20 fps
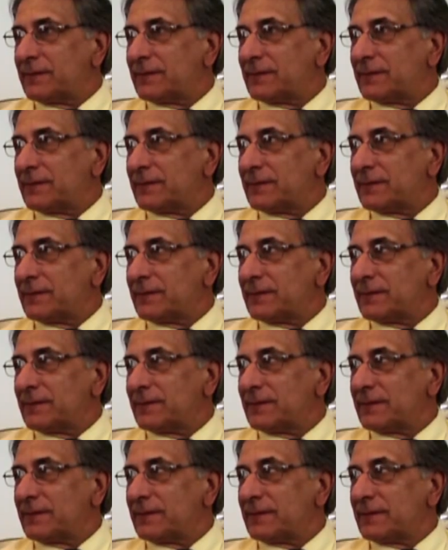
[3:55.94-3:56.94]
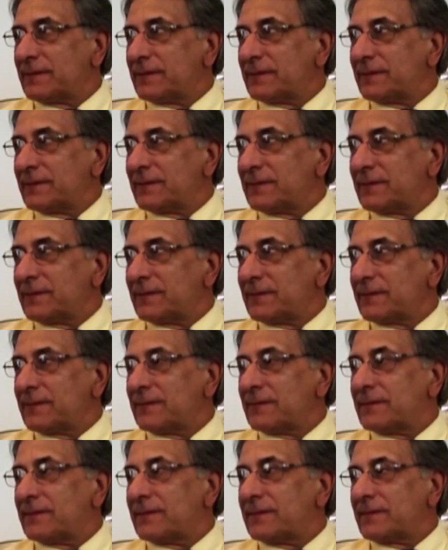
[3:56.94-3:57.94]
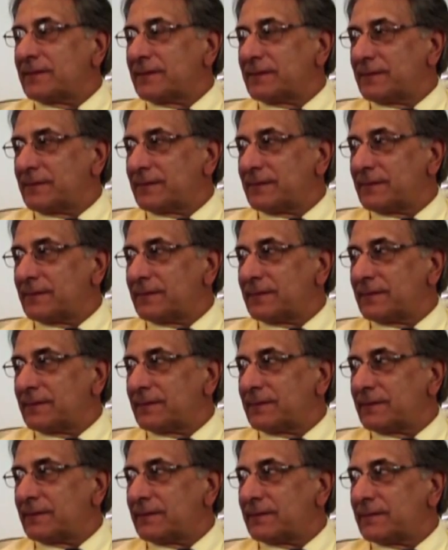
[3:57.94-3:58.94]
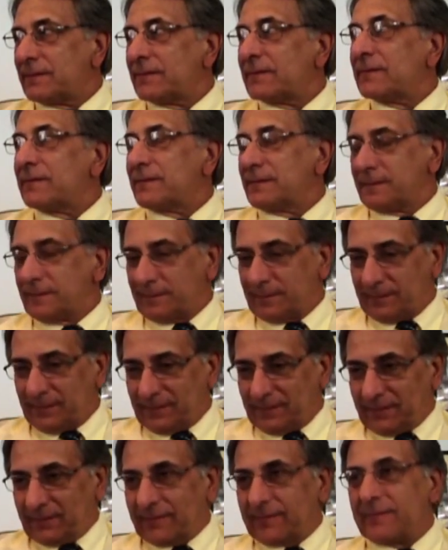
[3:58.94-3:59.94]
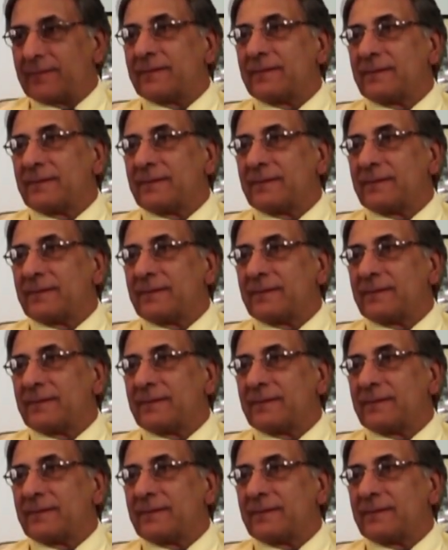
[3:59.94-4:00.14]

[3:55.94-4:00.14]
(not speaking)